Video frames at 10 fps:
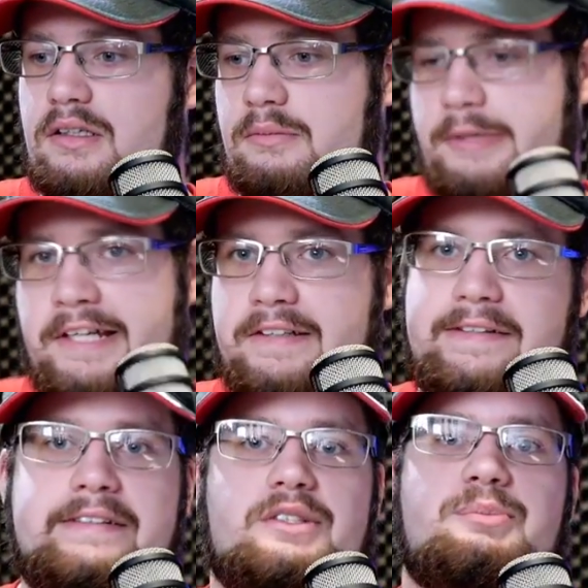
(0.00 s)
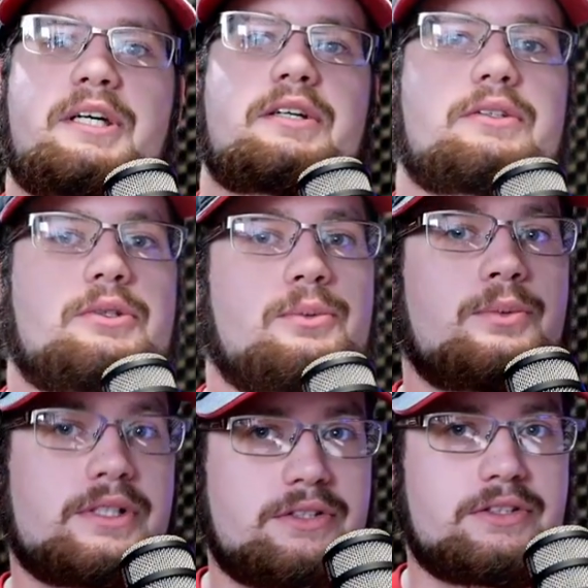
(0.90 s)
Paladin spells or
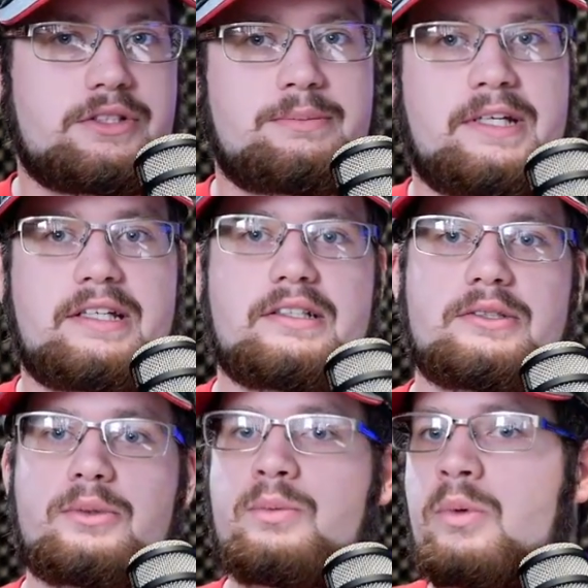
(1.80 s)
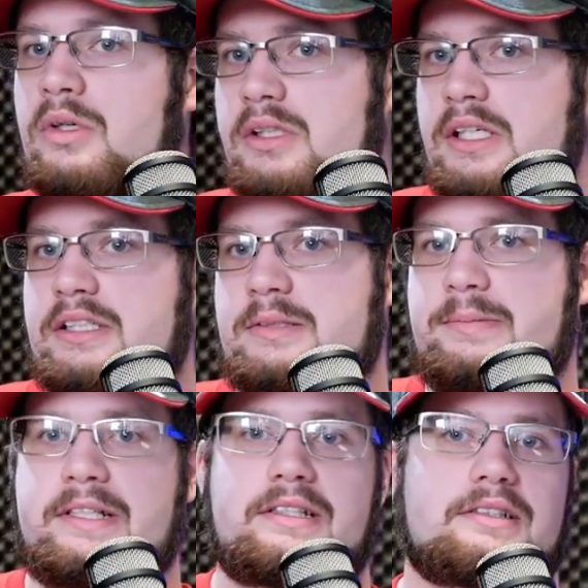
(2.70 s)
Wizard spells or Warlock
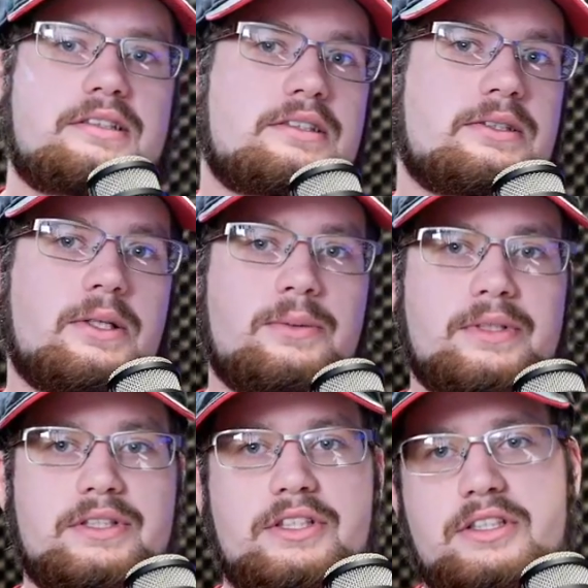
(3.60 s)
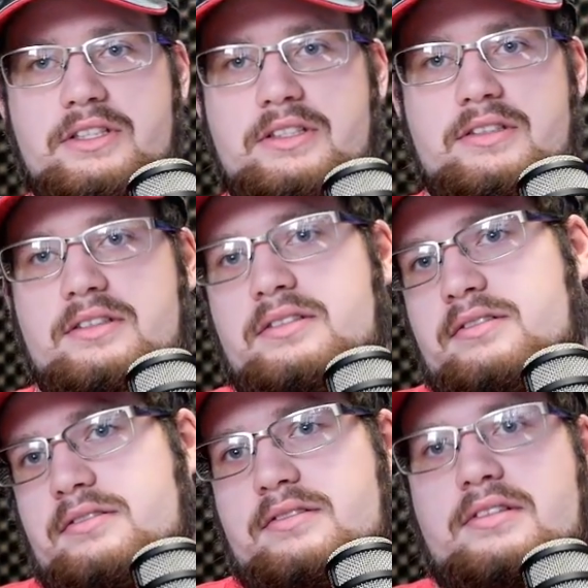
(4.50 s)
spells. So it just
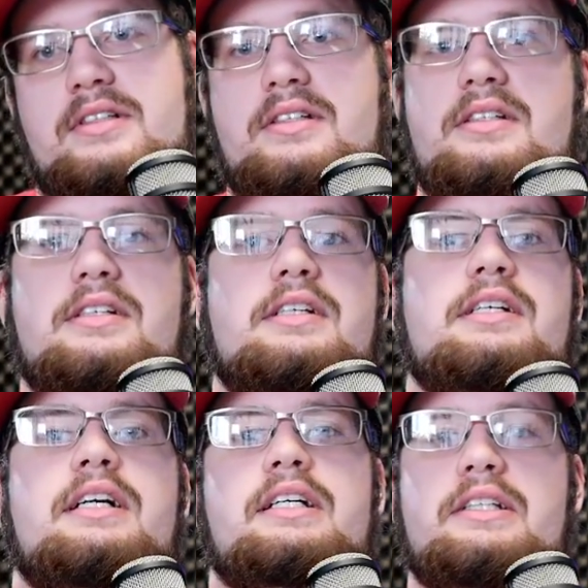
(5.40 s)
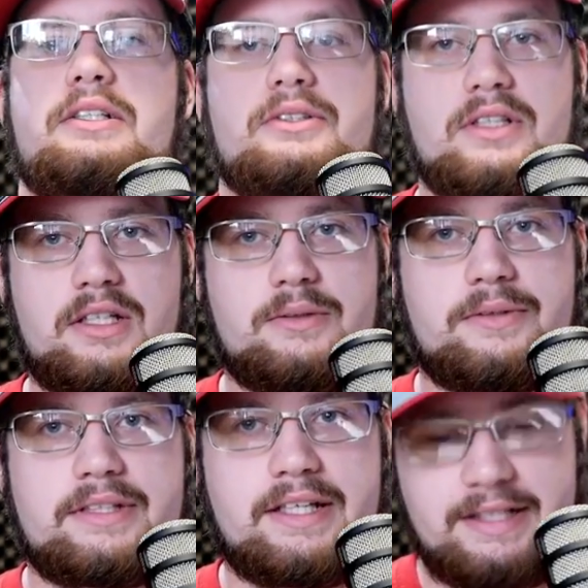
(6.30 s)
kind of goes along
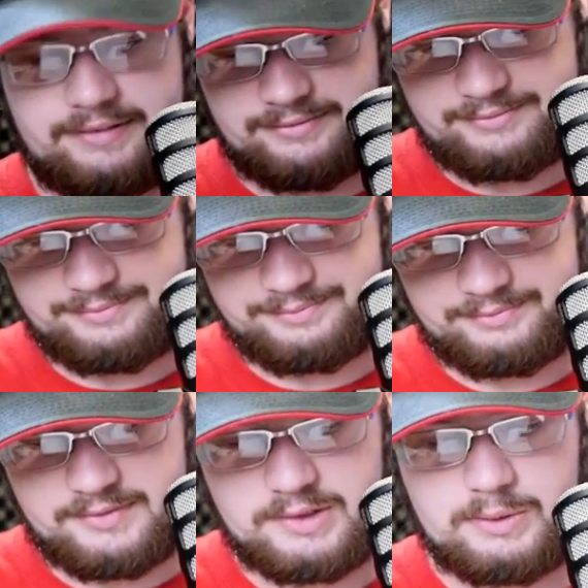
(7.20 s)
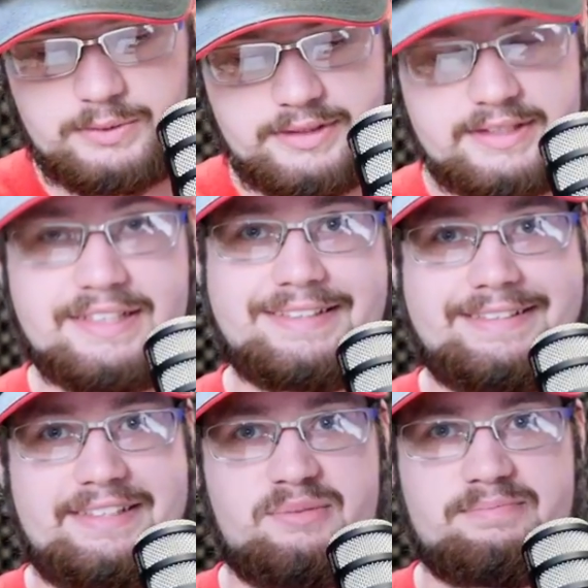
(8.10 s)
with that whole
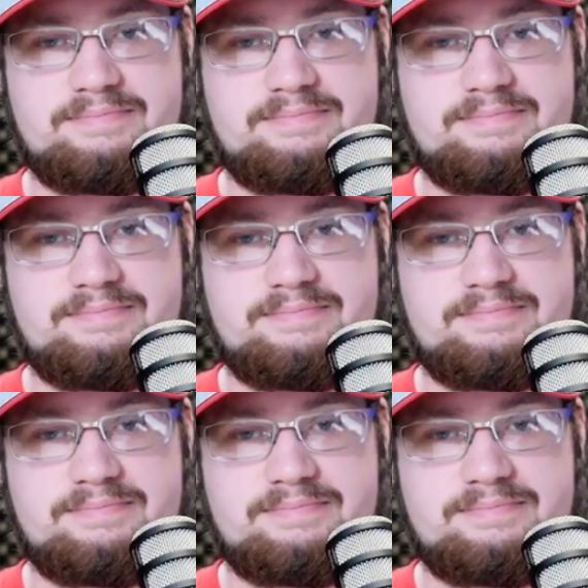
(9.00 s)
system.